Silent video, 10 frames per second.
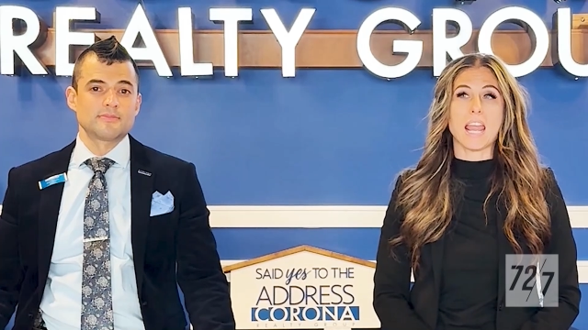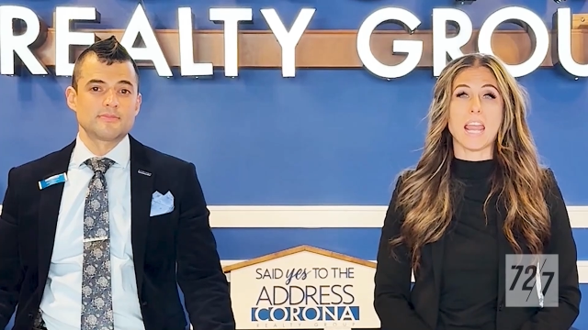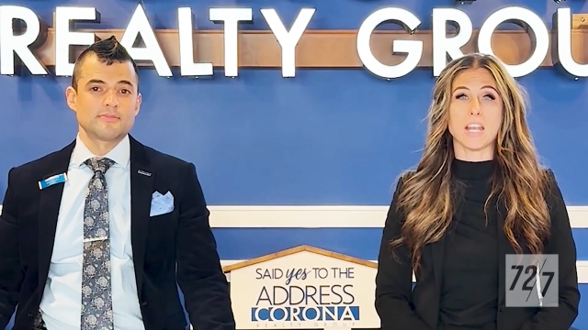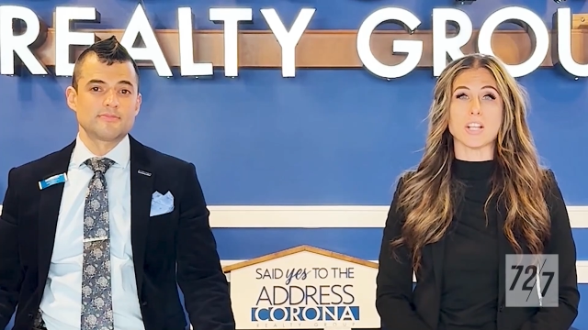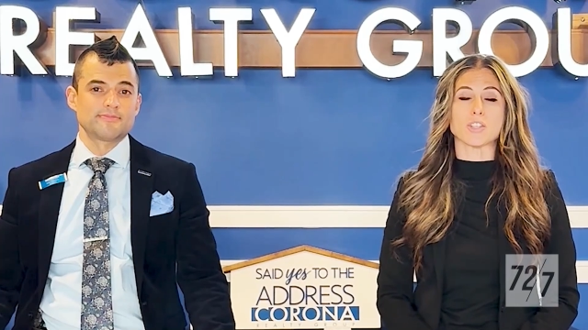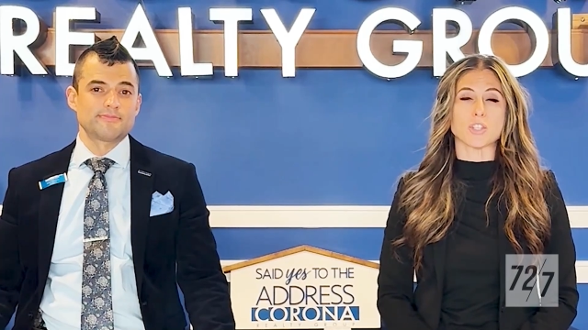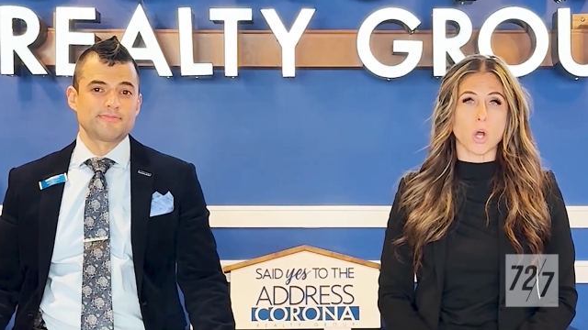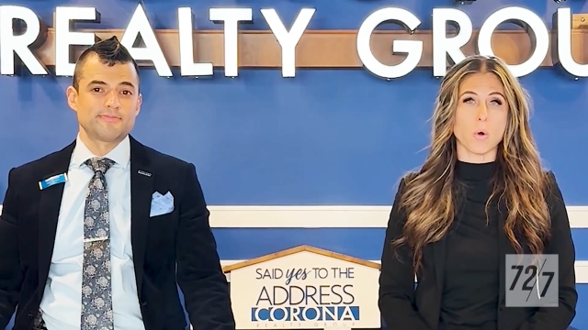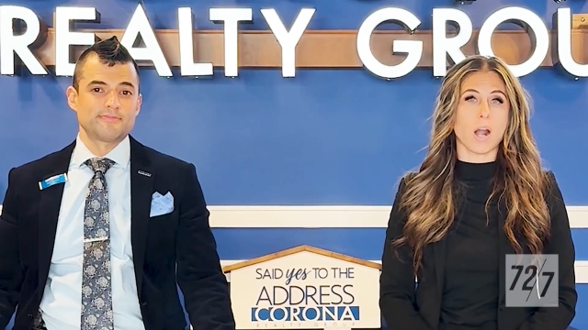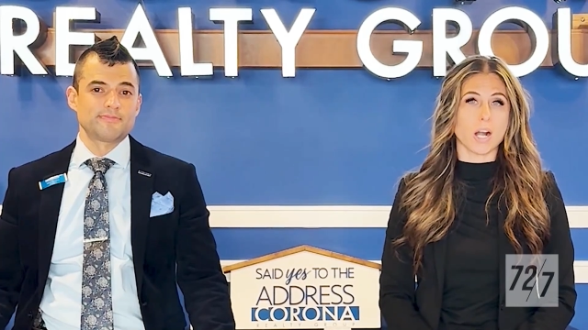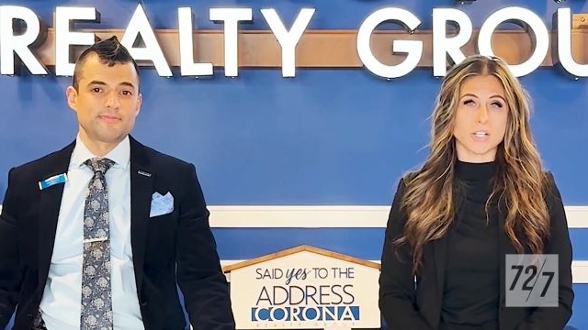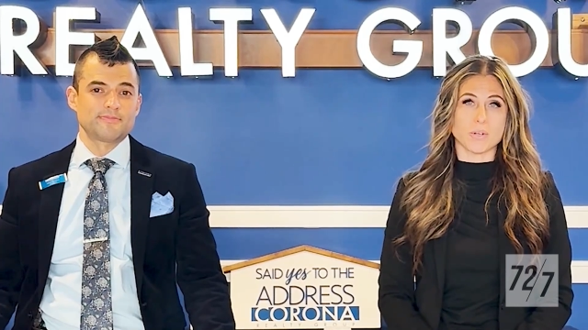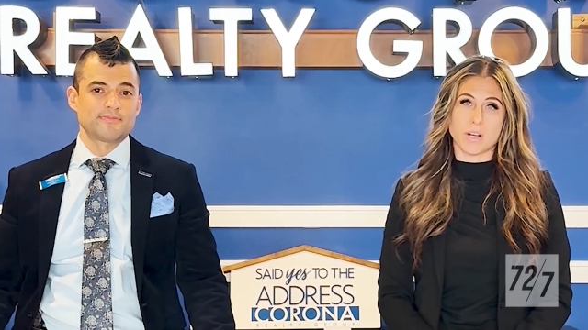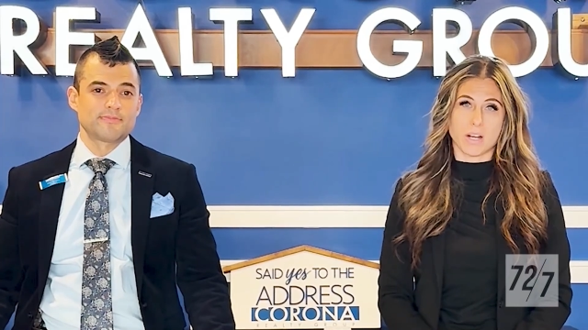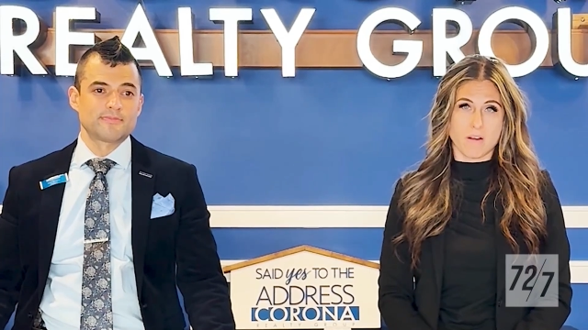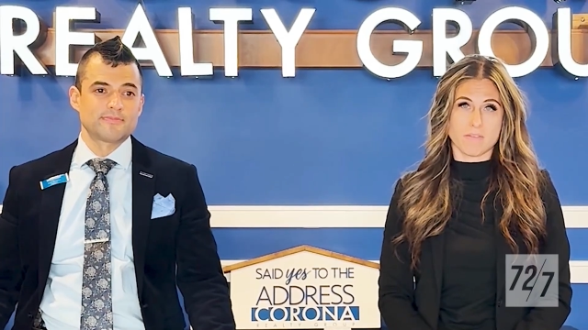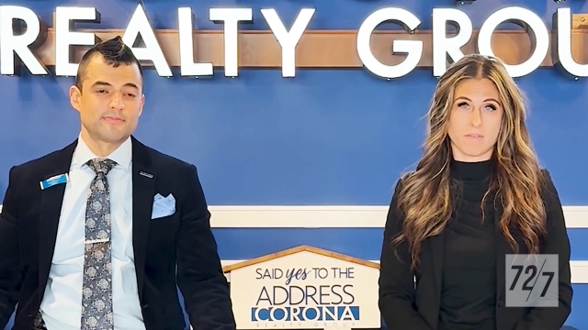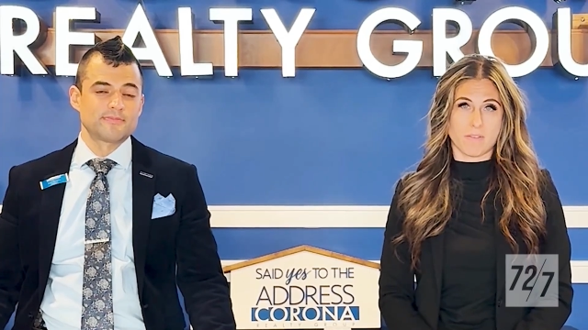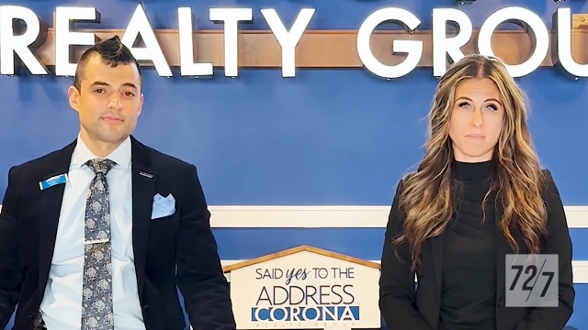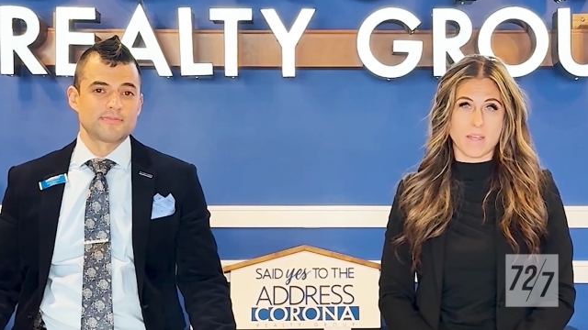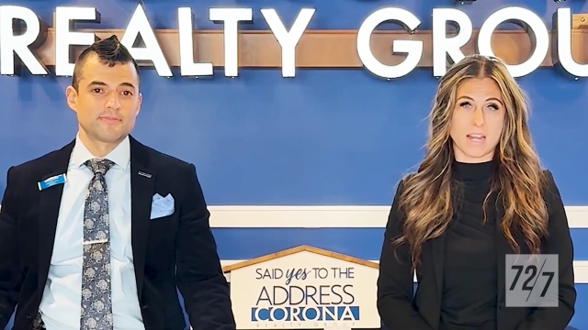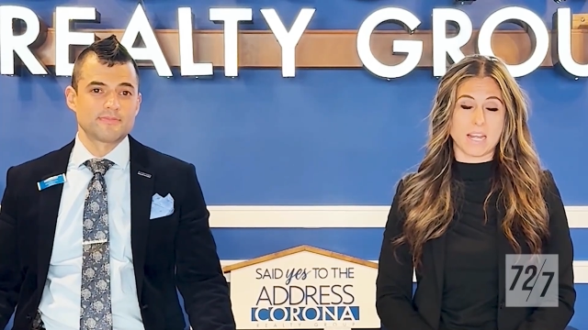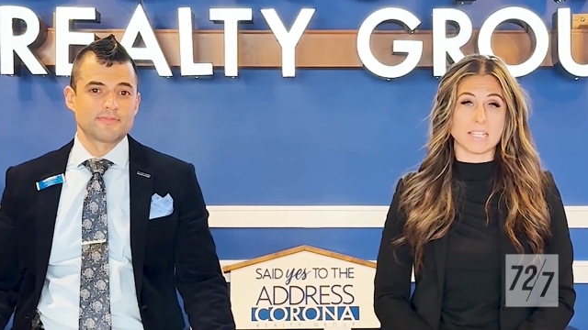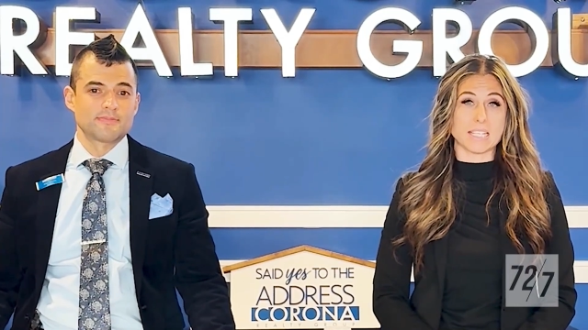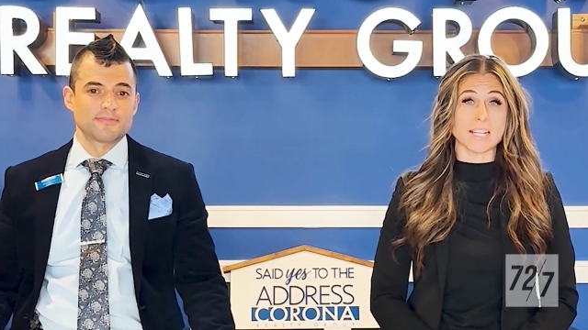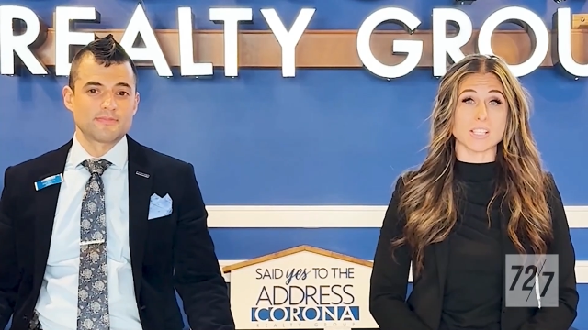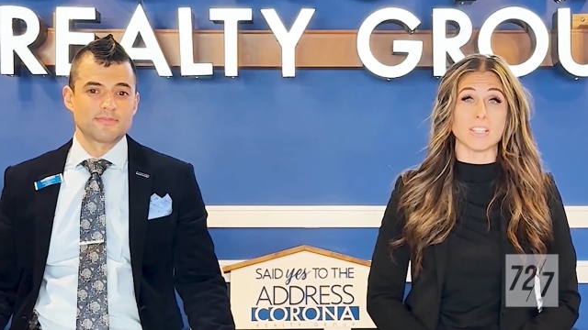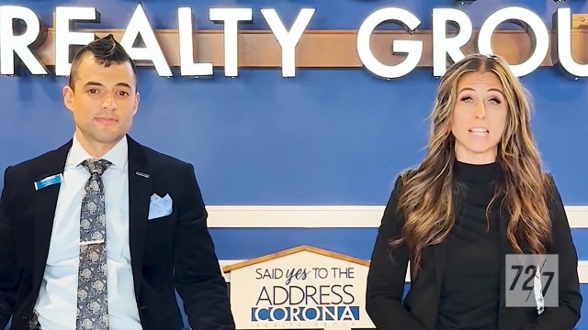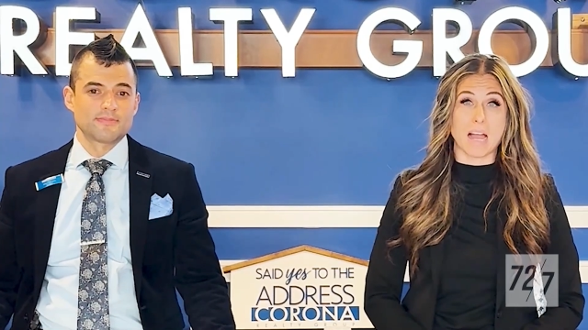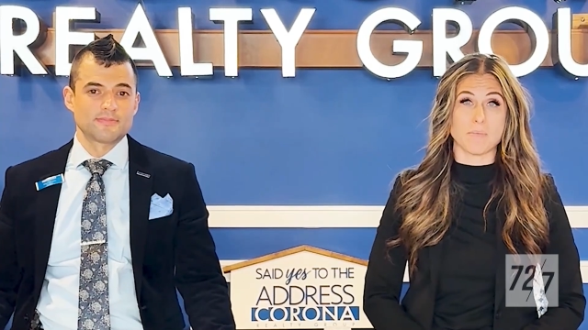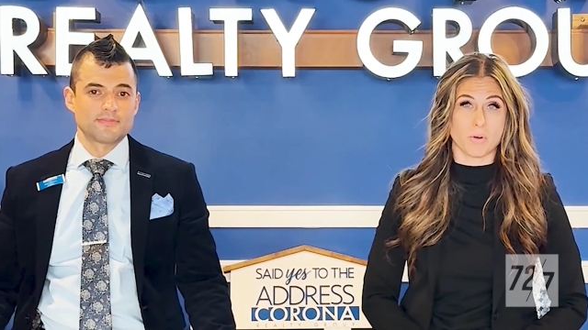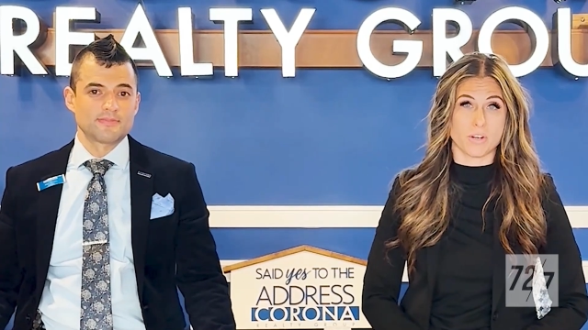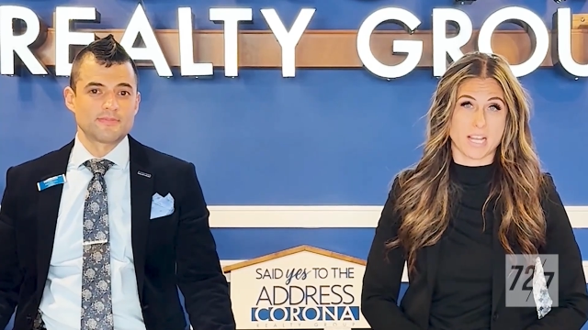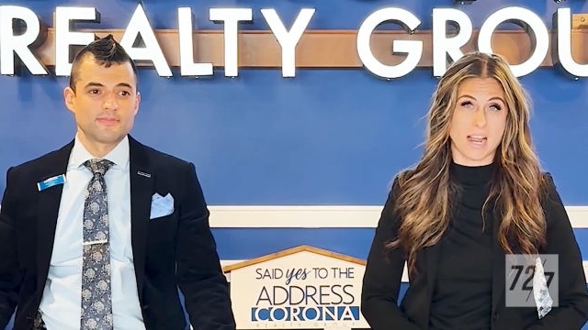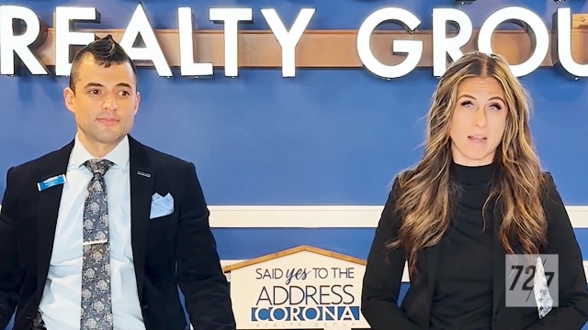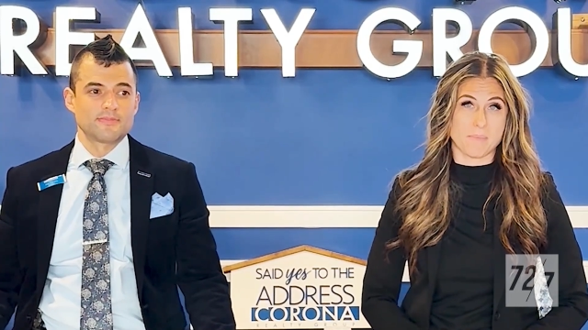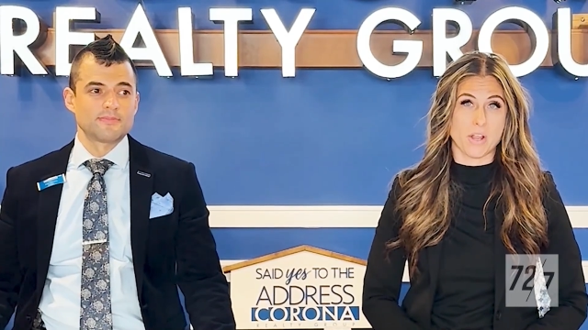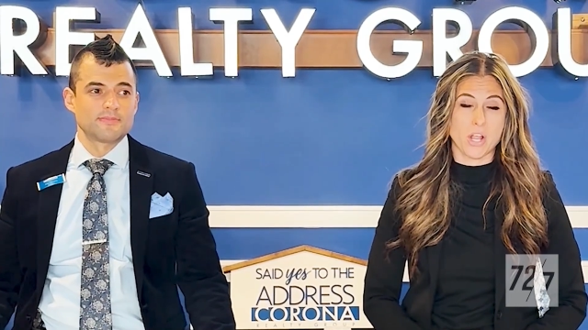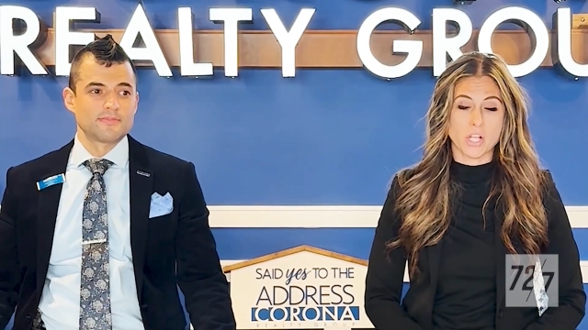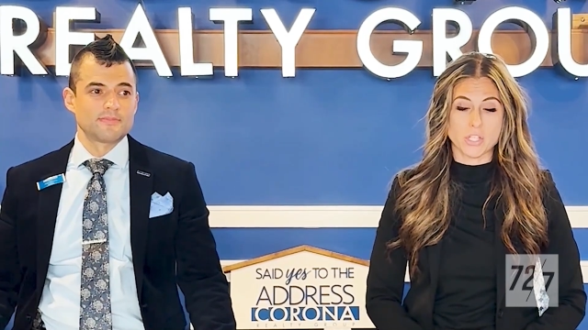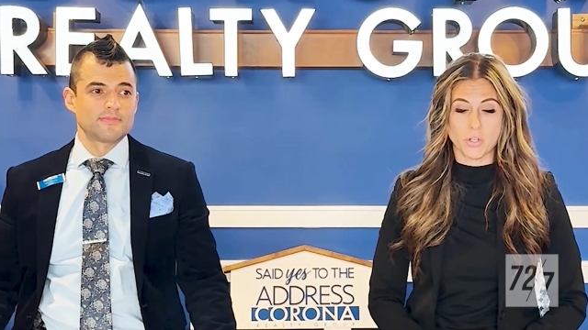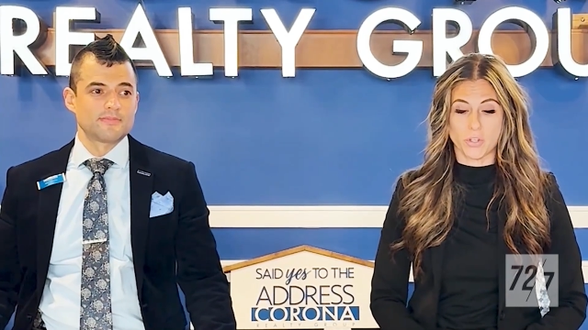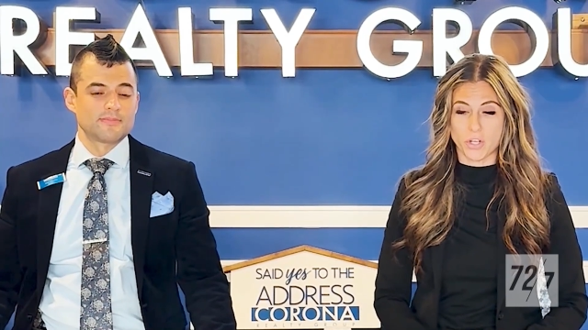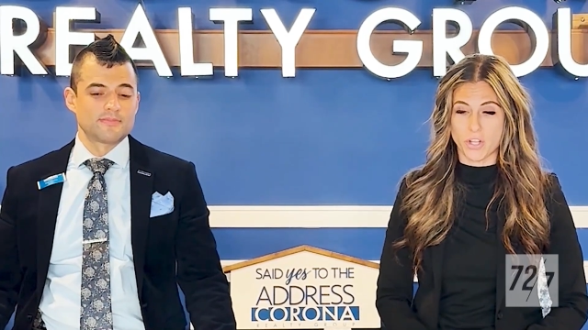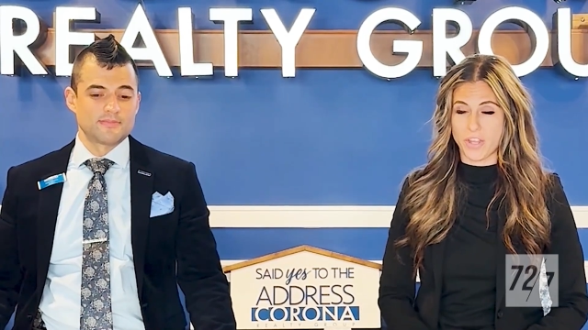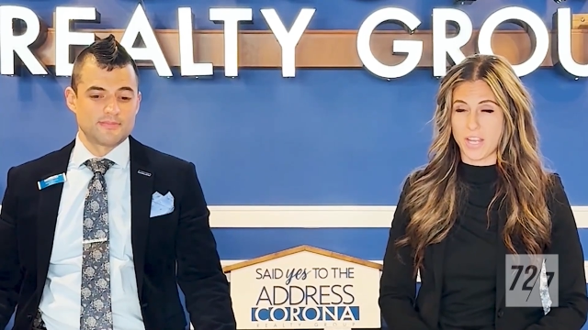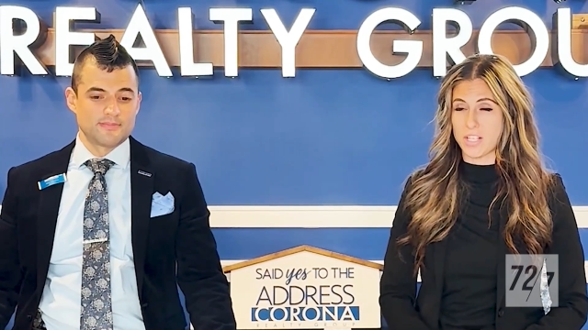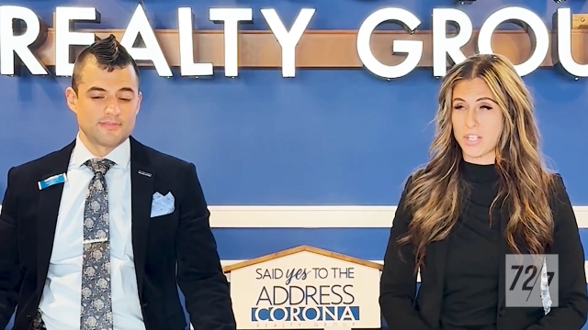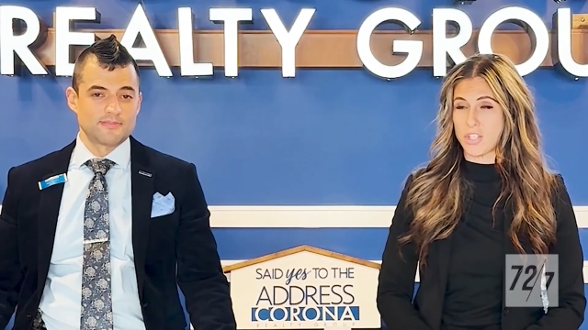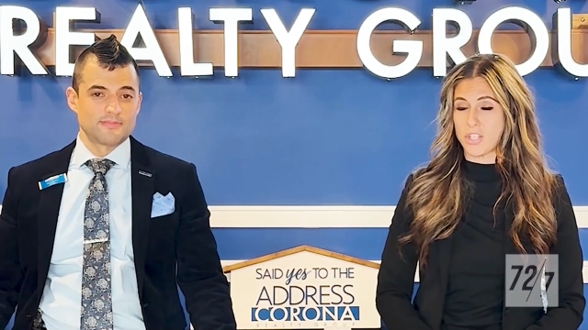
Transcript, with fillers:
Speaker 1: it is so hard to recover from that, and it takes a lot more time. So the good thing is